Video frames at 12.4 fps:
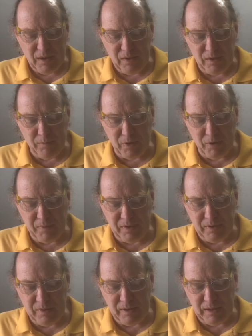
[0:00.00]
The
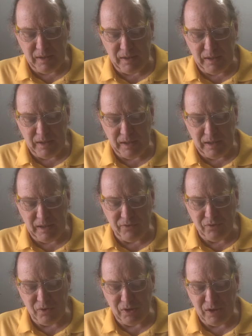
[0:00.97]
moment,
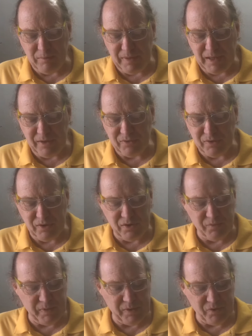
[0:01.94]
as you can imagine,
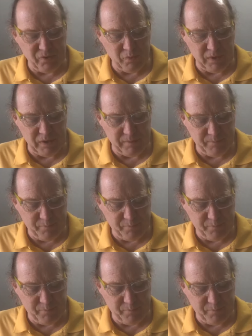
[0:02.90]
is bittersweet.